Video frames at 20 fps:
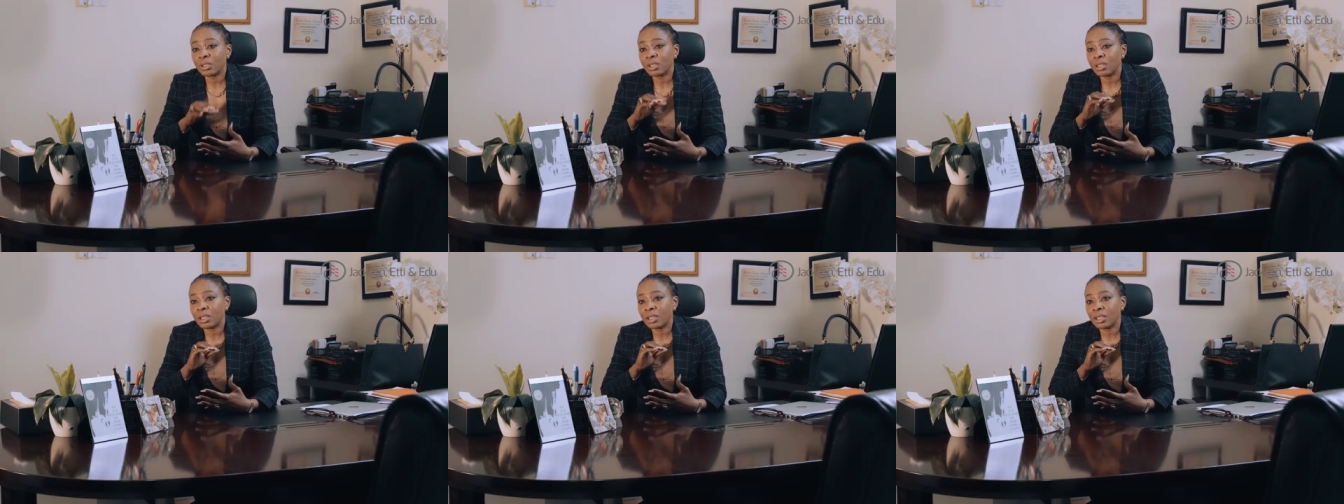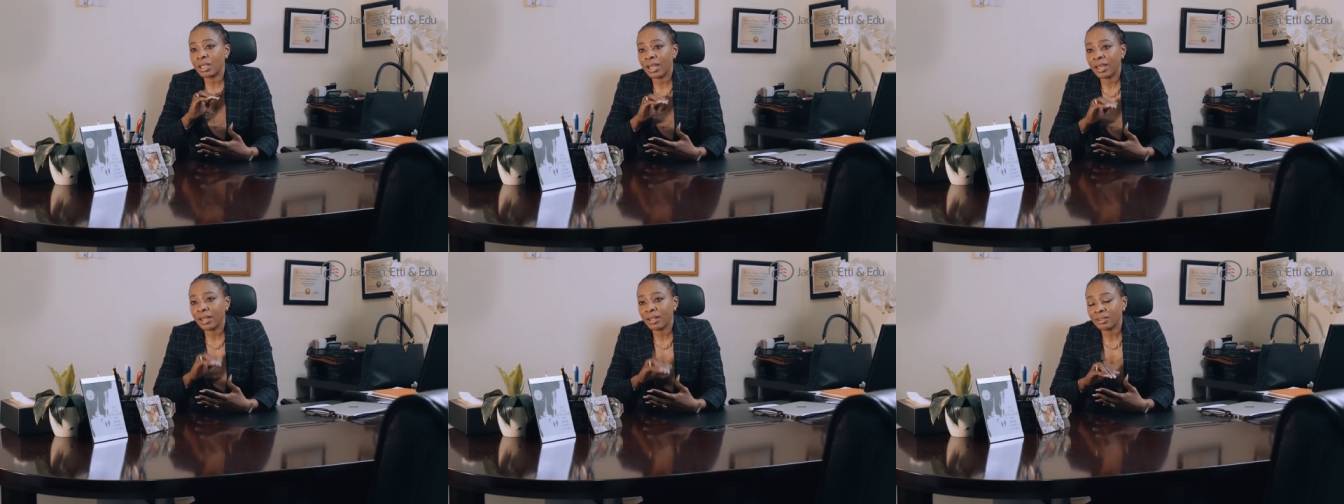
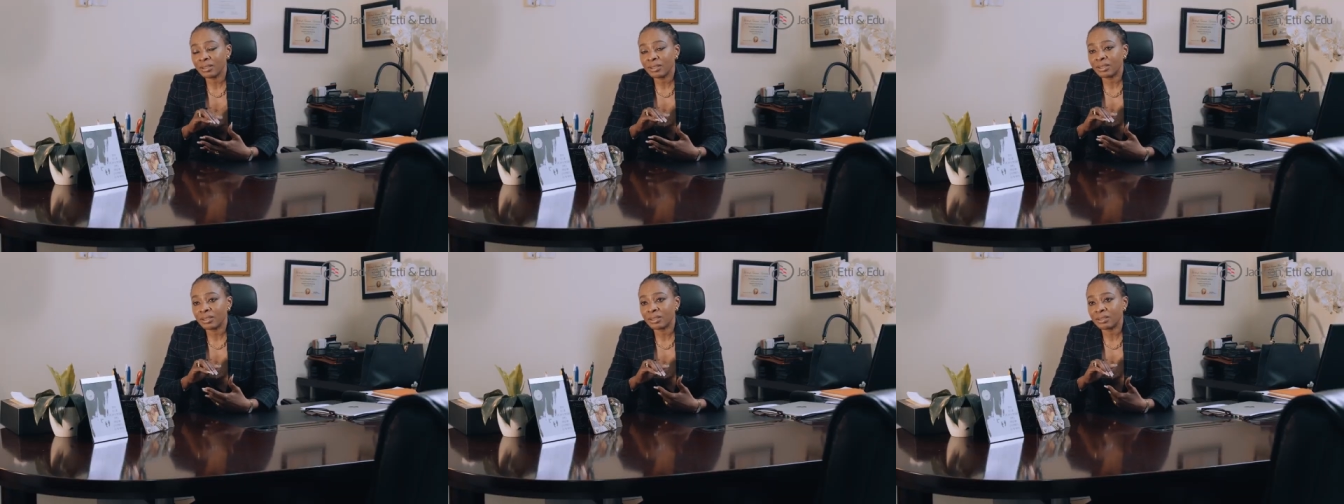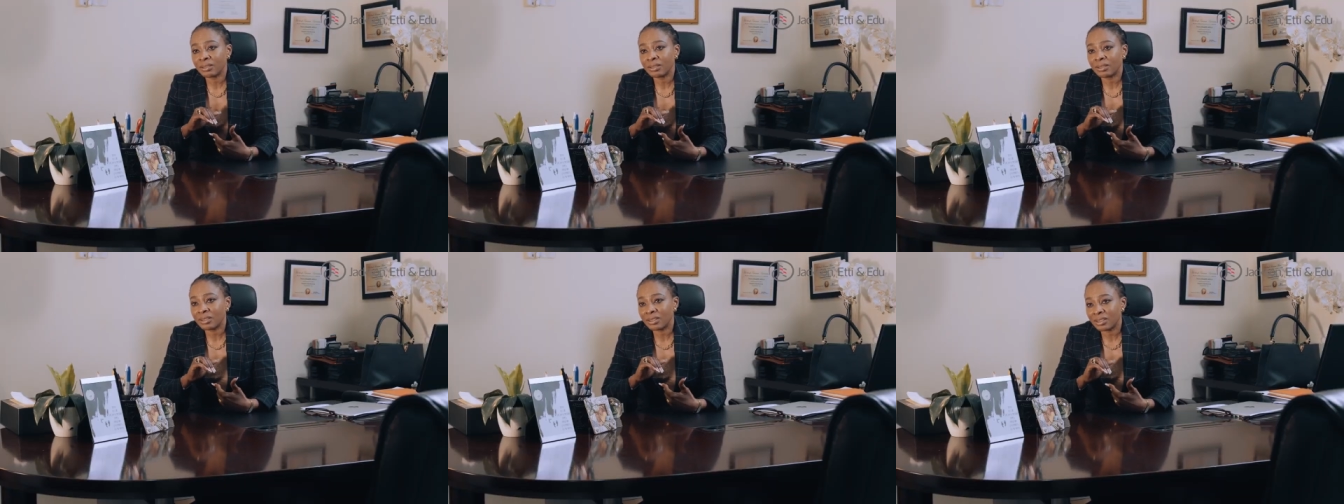the
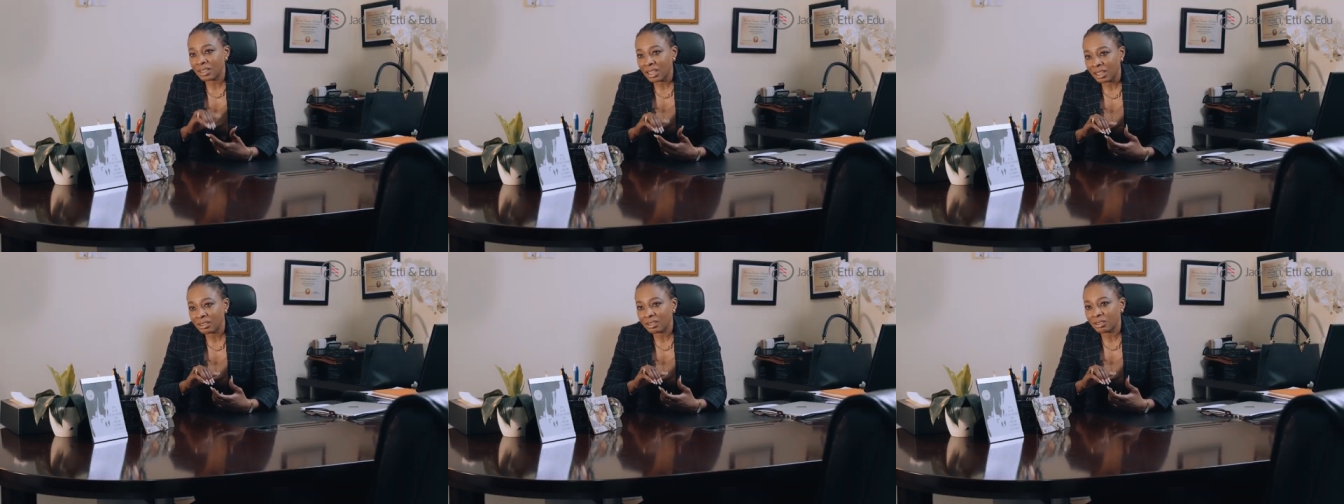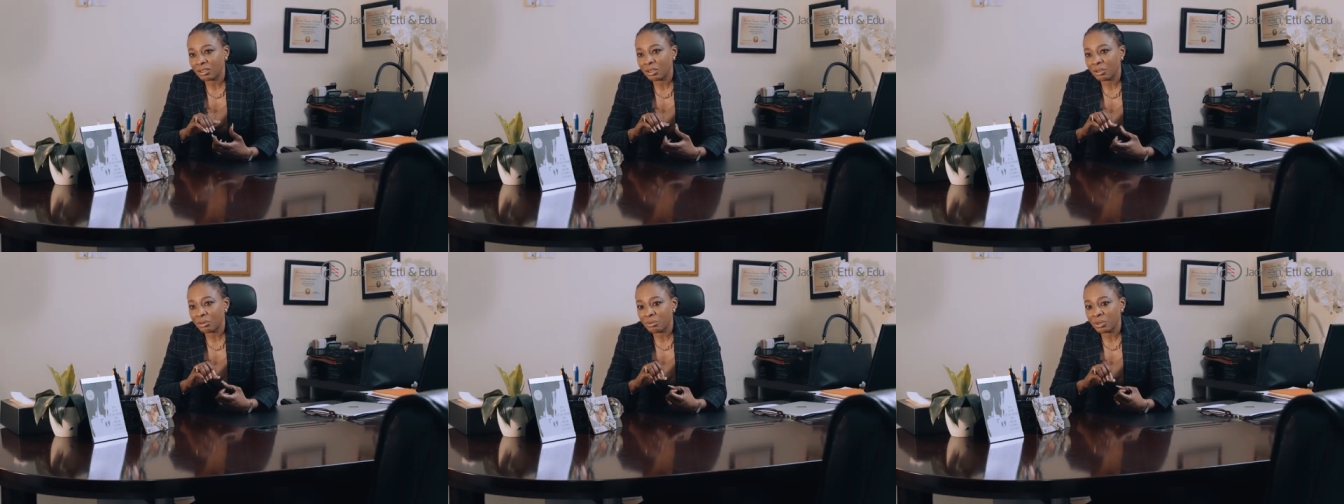health
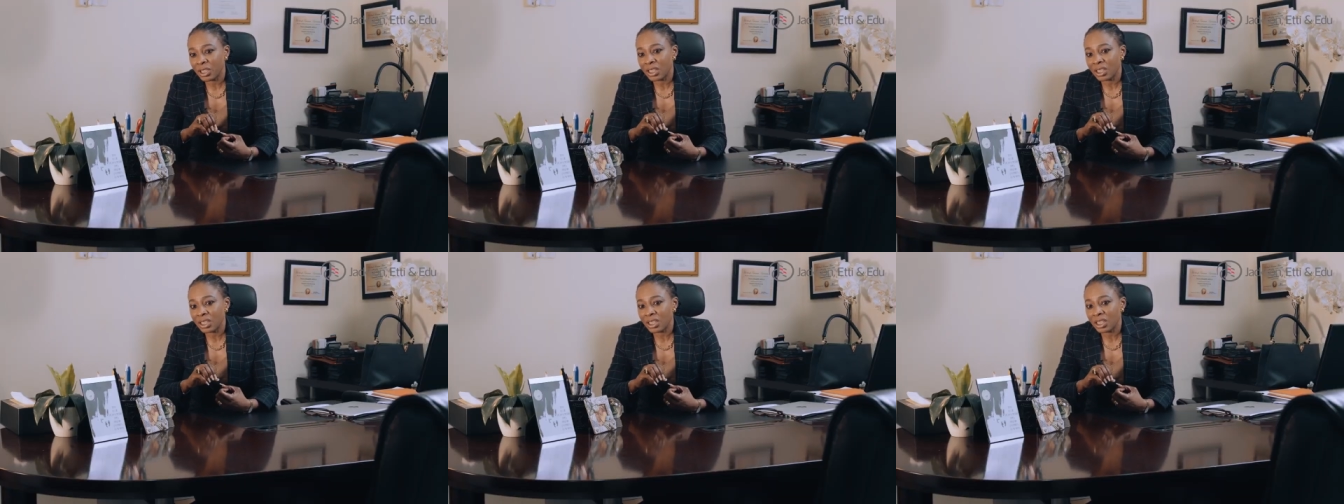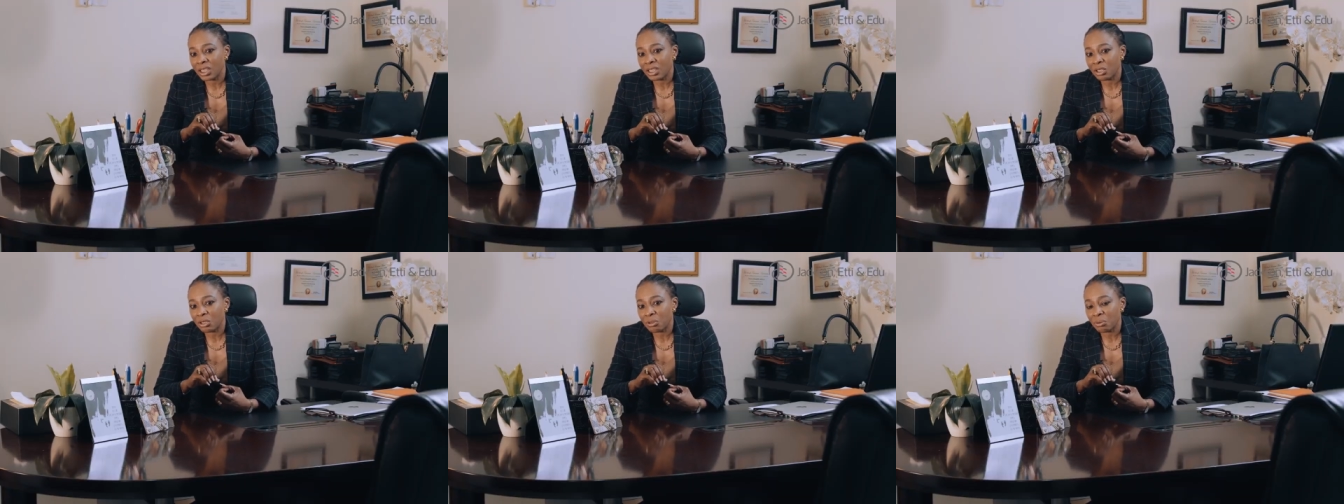sector really
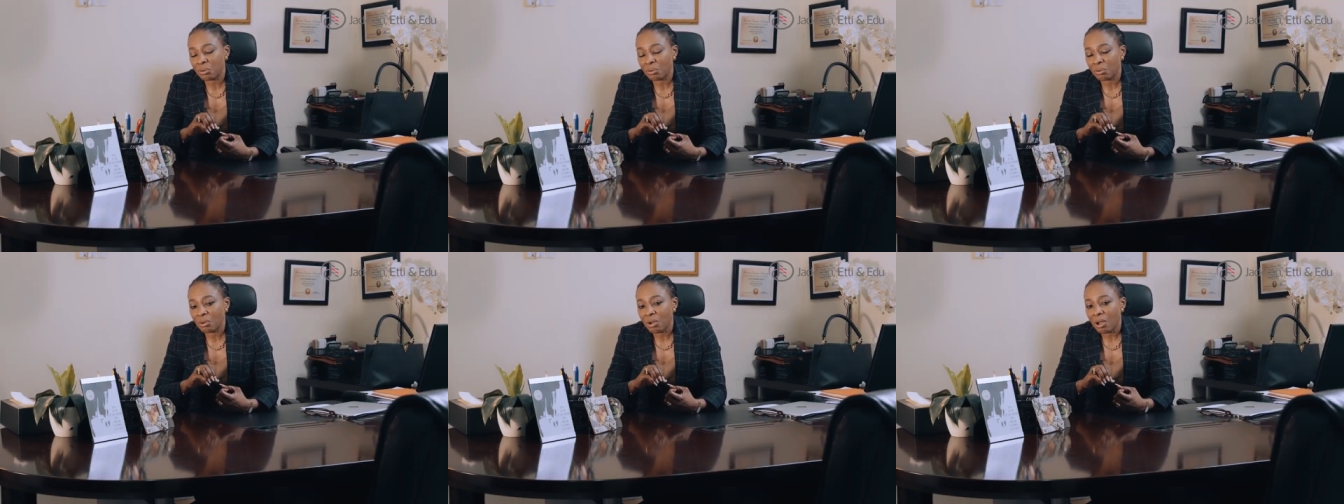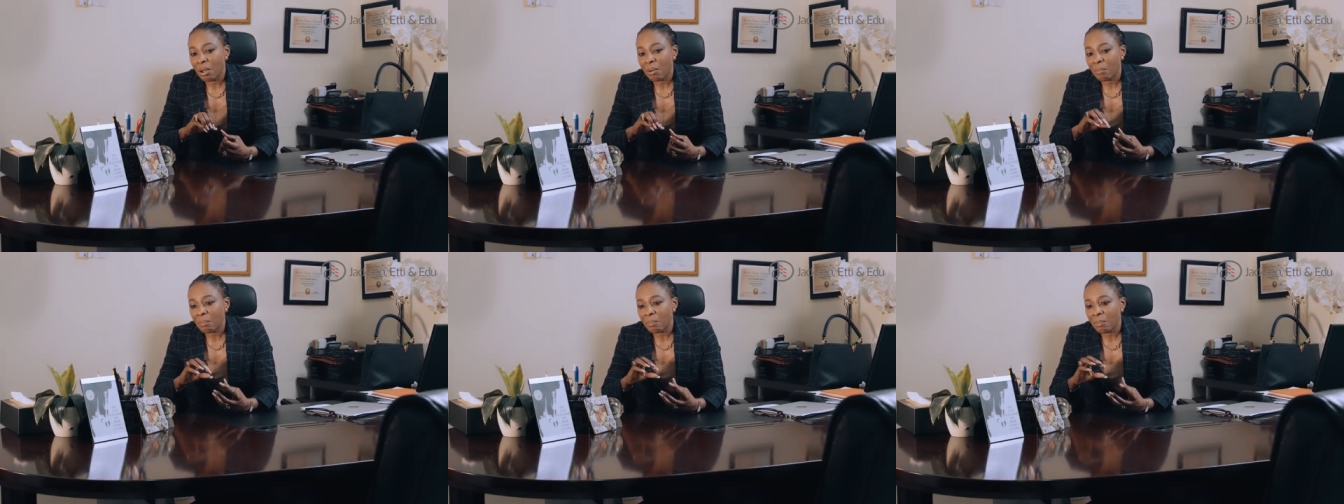needs to
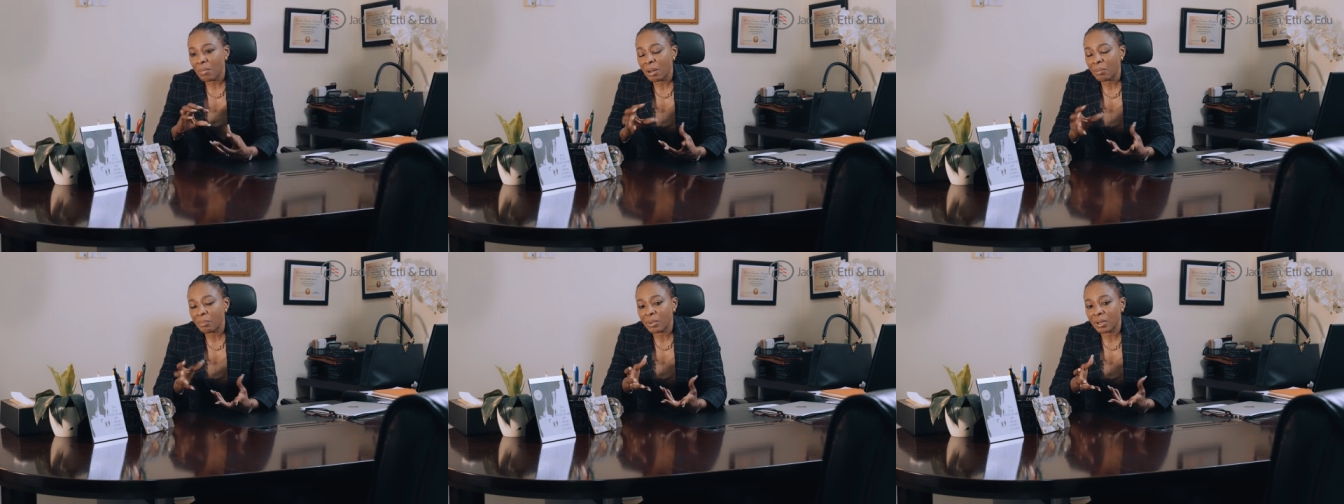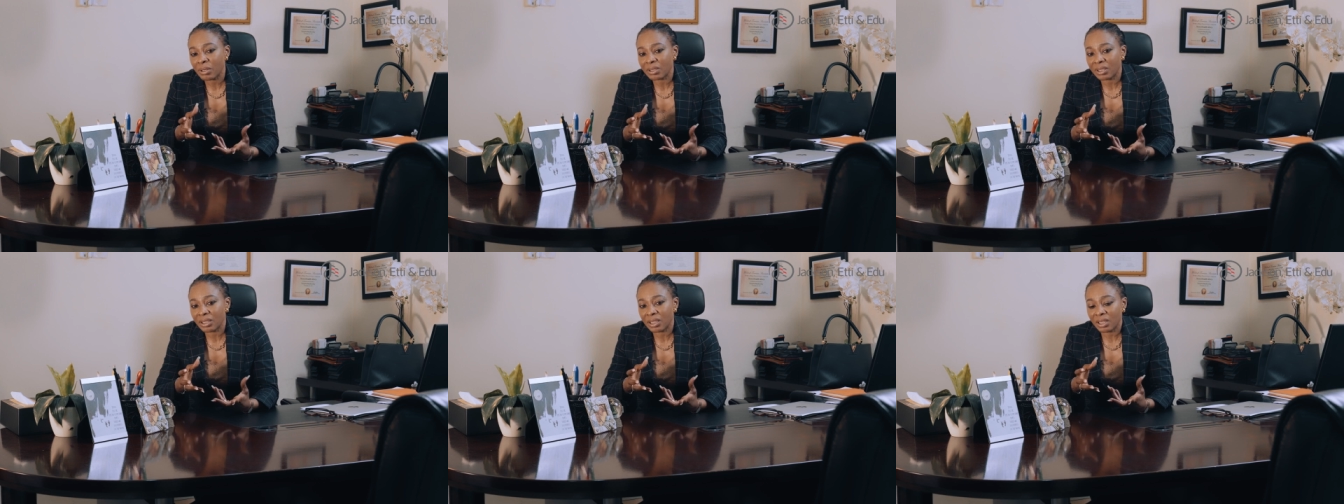map
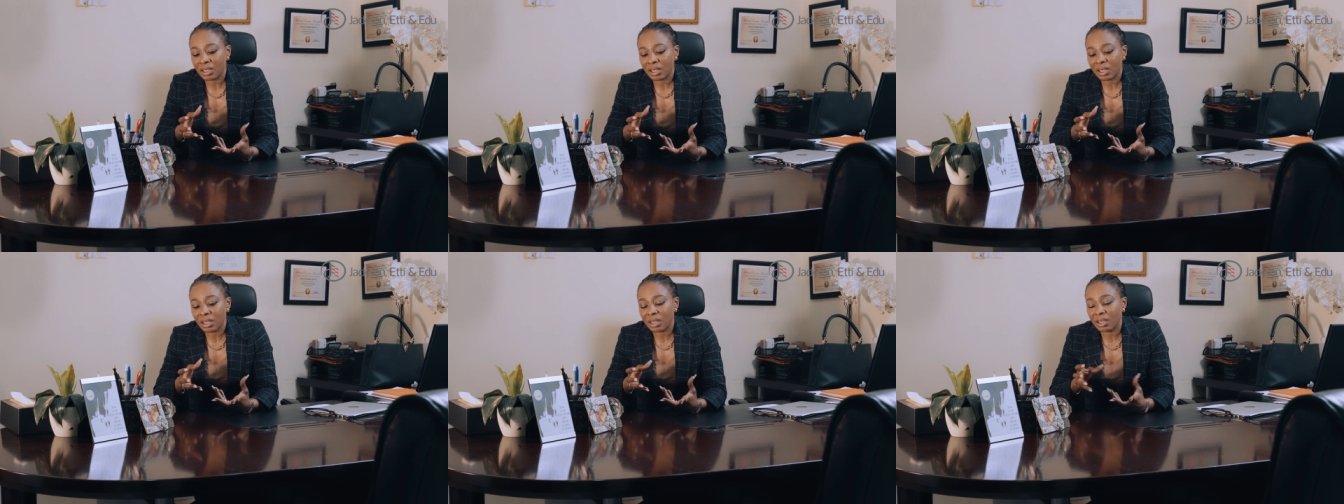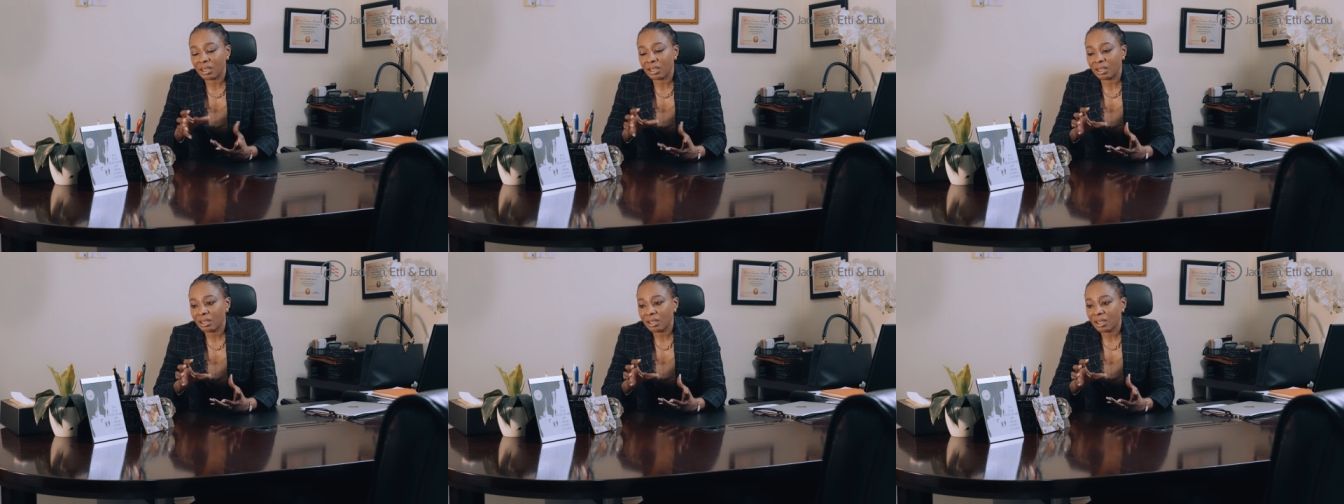out
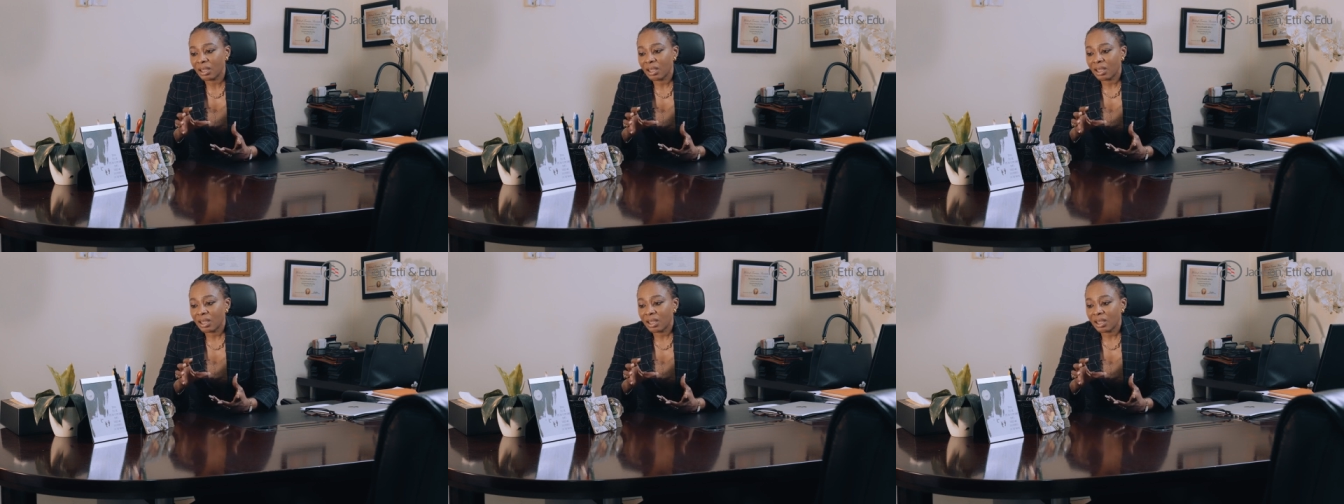a